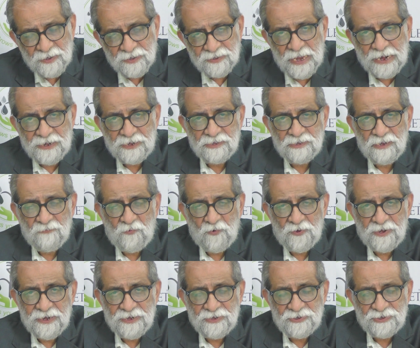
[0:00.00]
That is the
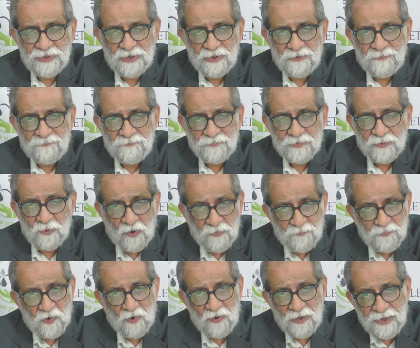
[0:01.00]
potential, not
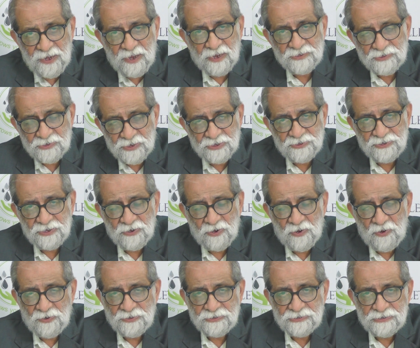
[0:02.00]
purely construction
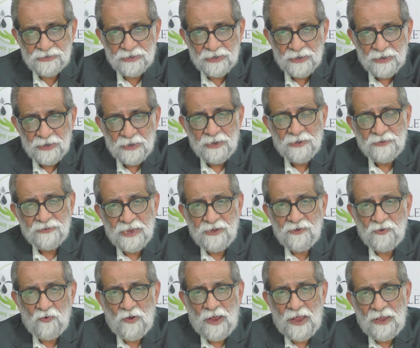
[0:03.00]
cost. Then
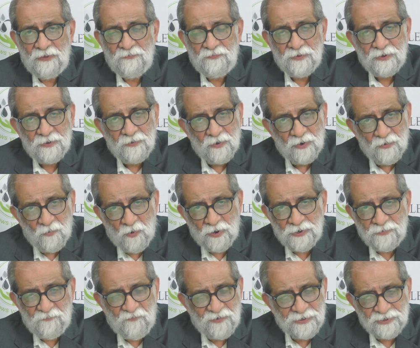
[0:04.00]
you have
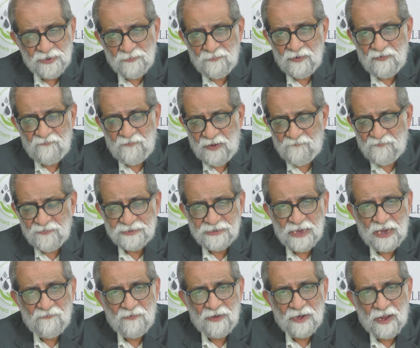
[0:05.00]
what fungible
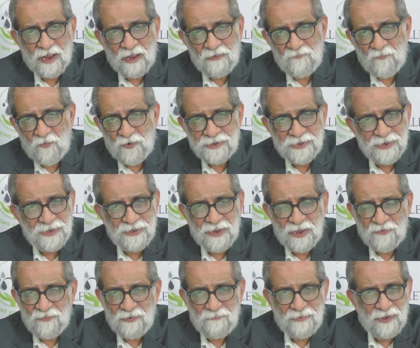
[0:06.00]
FSI will come, what
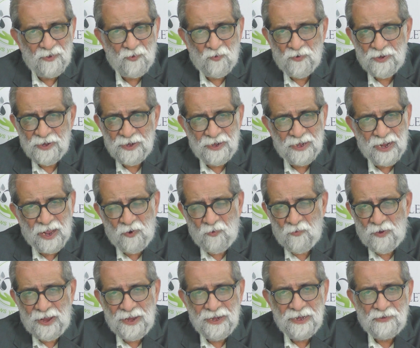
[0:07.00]
TDR will be loaded,
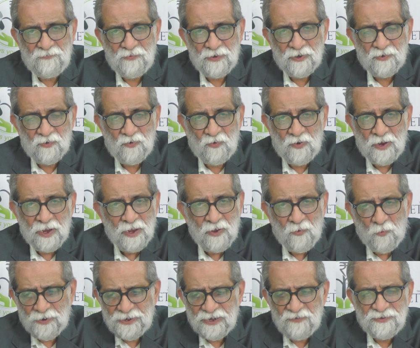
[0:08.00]
how high it will go,
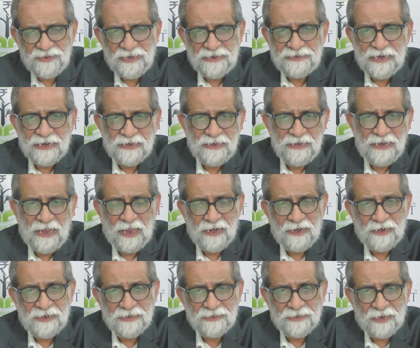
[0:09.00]
whatever the
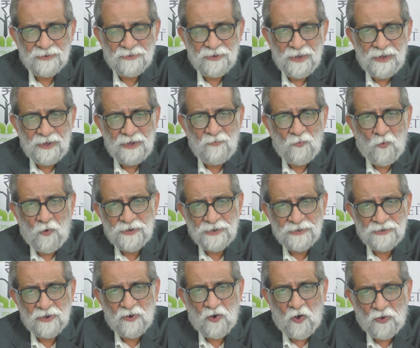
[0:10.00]
technicalities are there, and what are
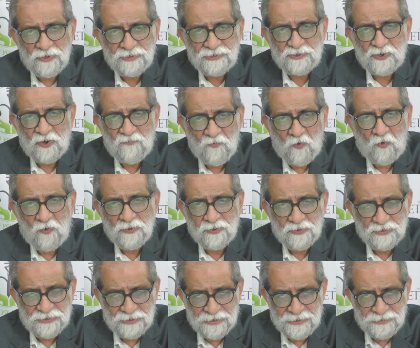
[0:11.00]
the costs of all
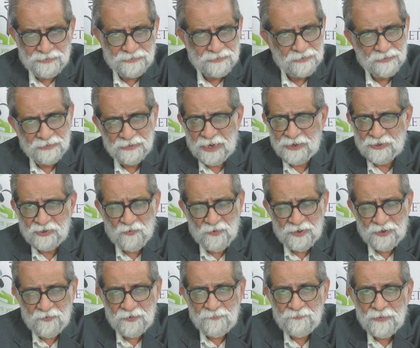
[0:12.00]
those things that you
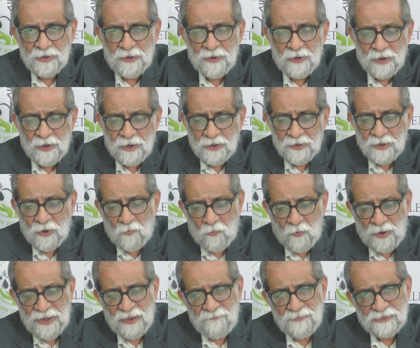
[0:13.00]
are doing. Now,
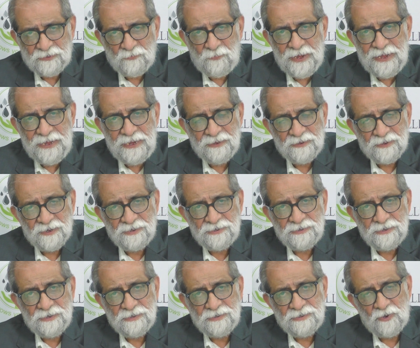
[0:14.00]
why I'm explaining
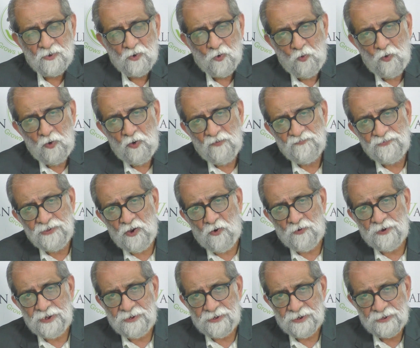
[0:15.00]
this is the role of the
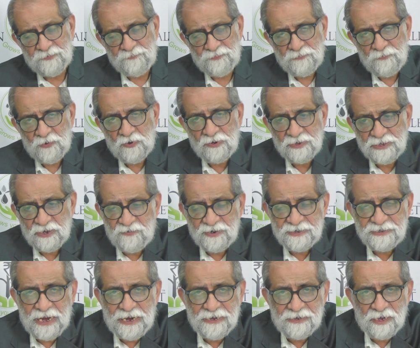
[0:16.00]
auditor, because our
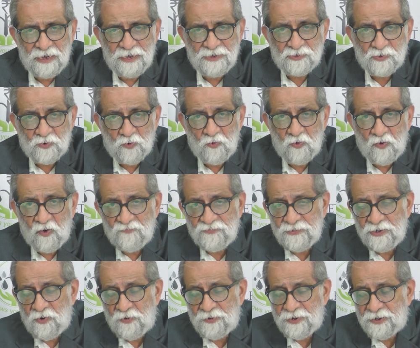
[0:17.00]
title is role of
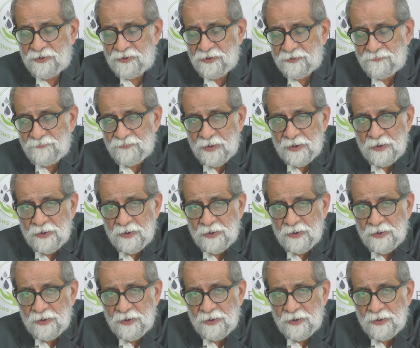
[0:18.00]
the auditor.